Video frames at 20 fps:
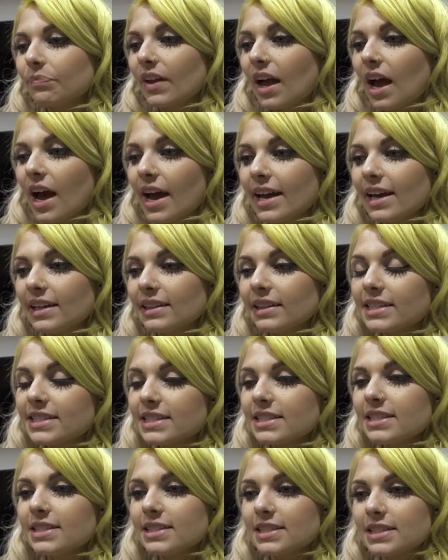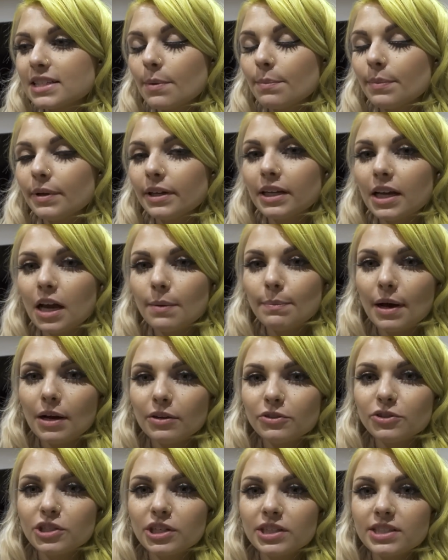I had listened to somebody
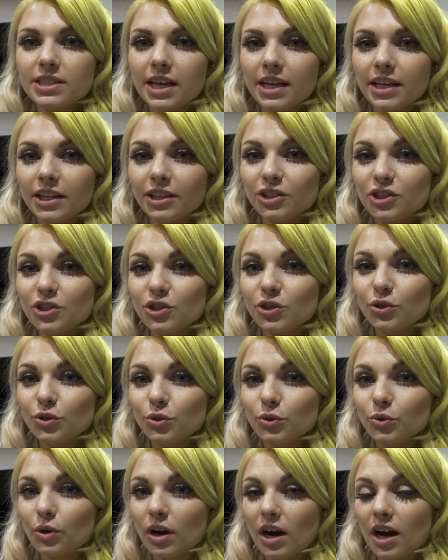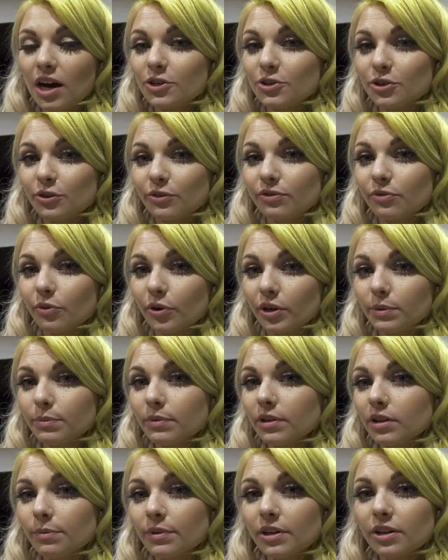about just getting 2
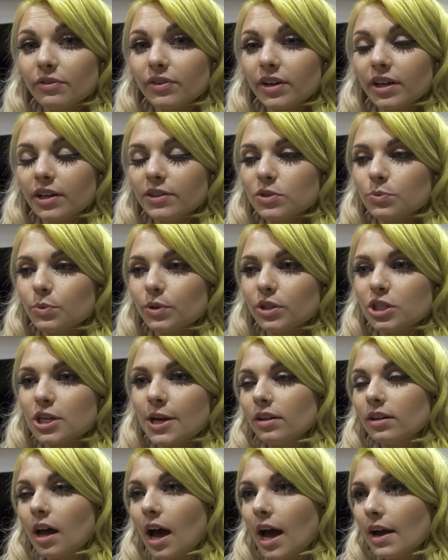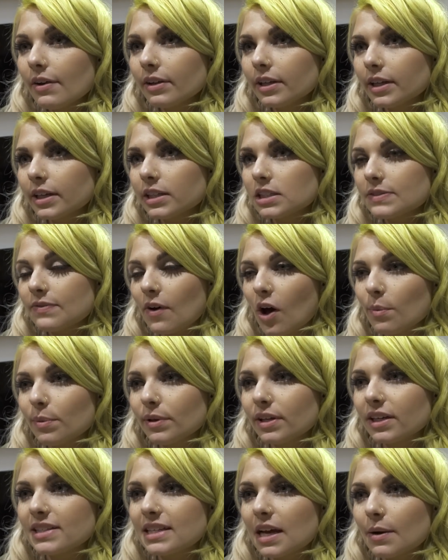140mm fans, which not really his fault
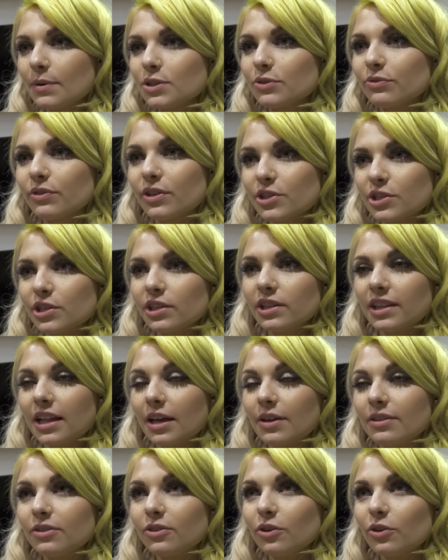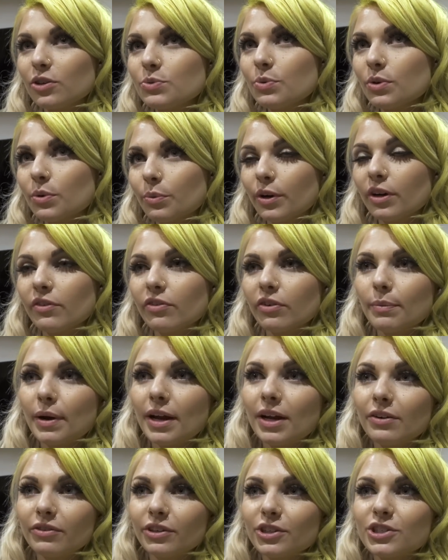because that was those would have worked for
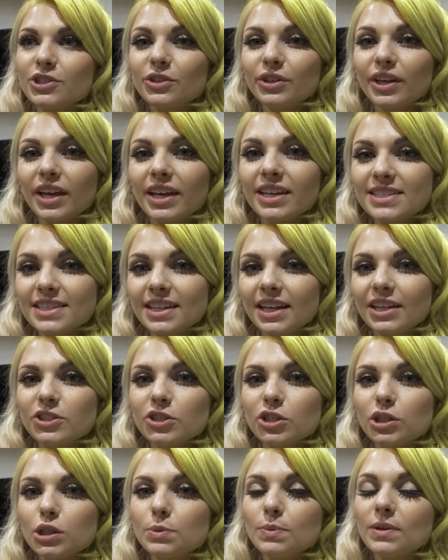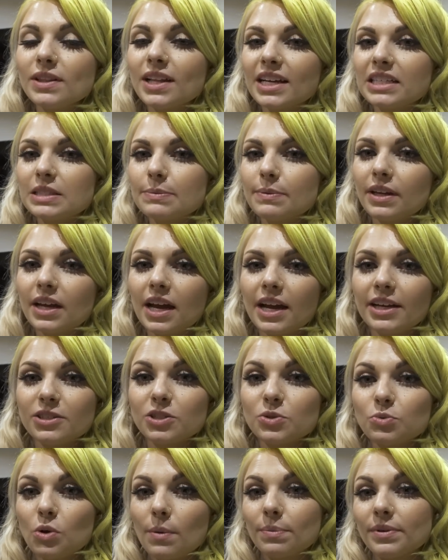my original case that I chose, but last minute I
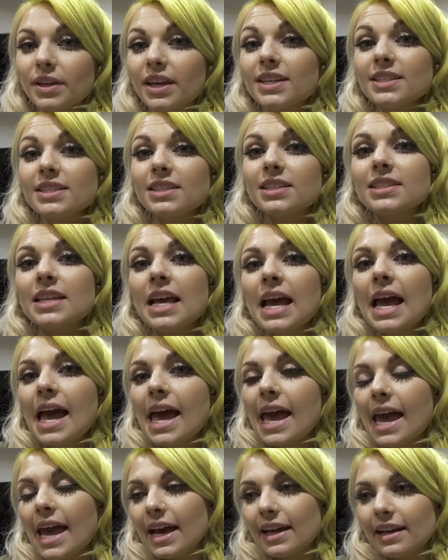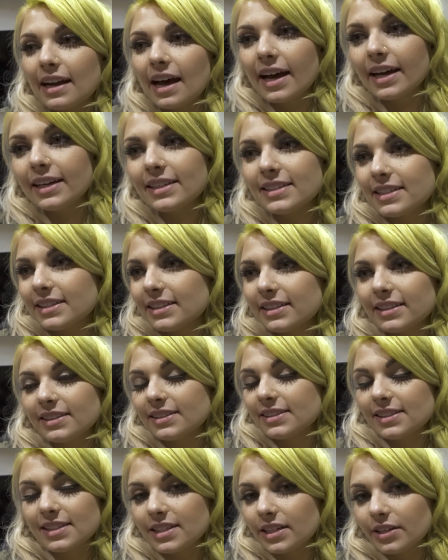swapped cases and I didn't
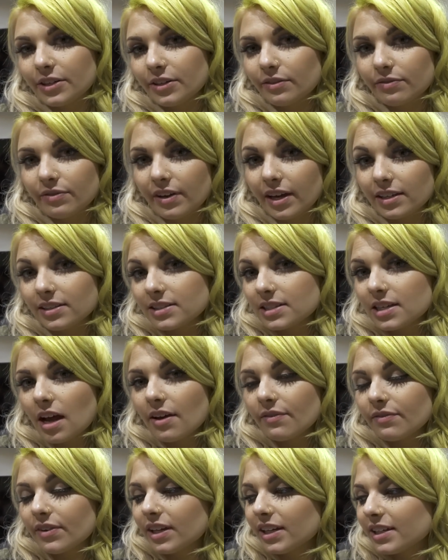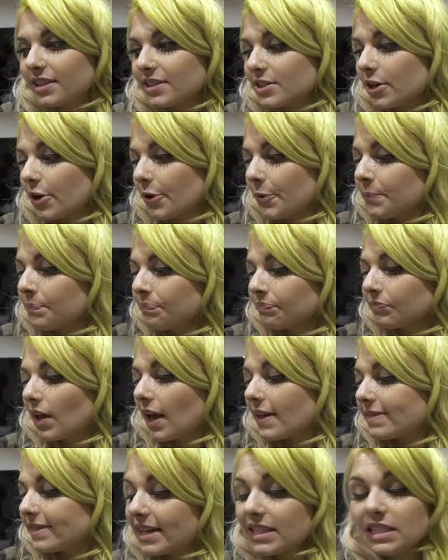consider the fans not fitting. So
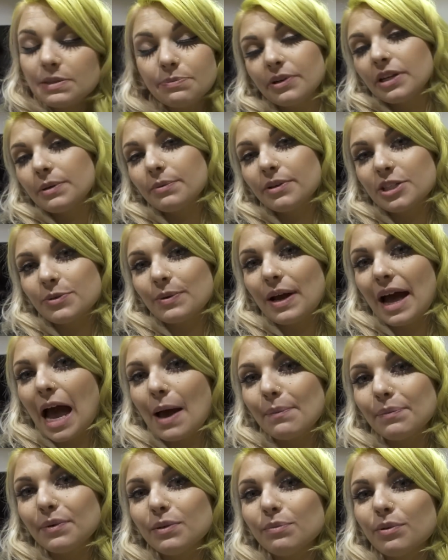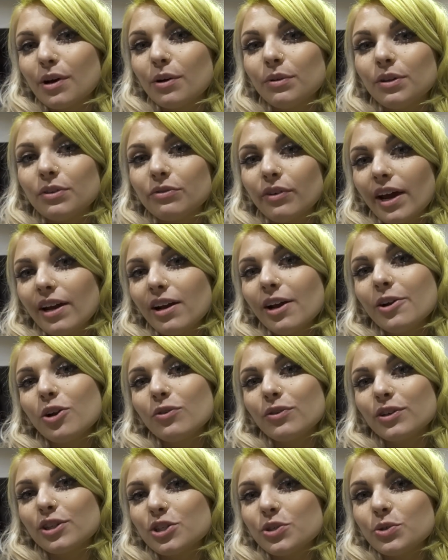that's pretty much what happened, but we ran on
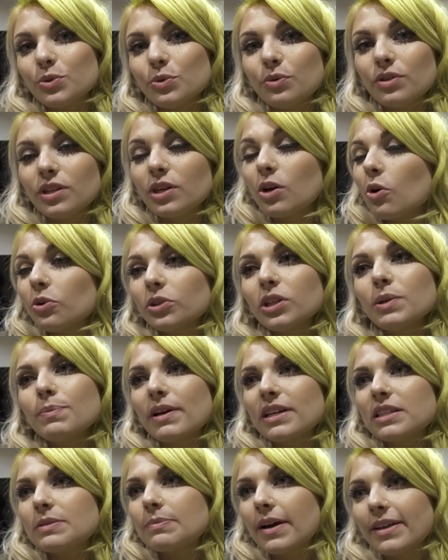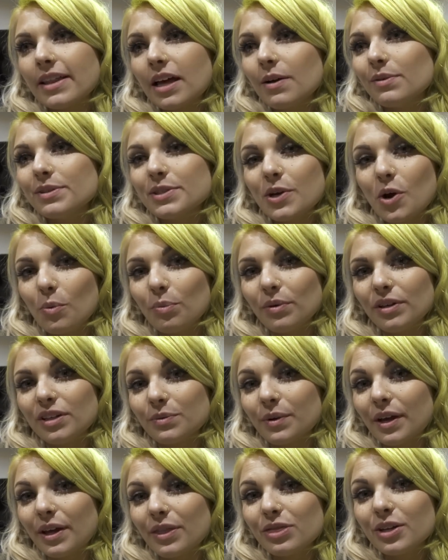over to the only Best Buy that was open.
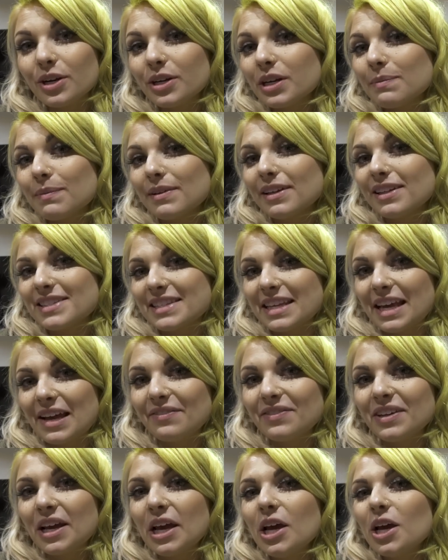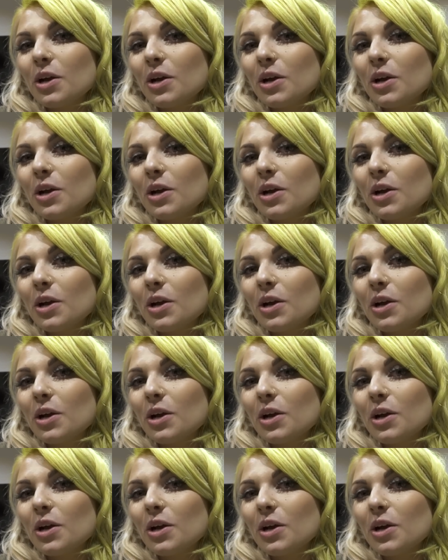We had 30 minutes left.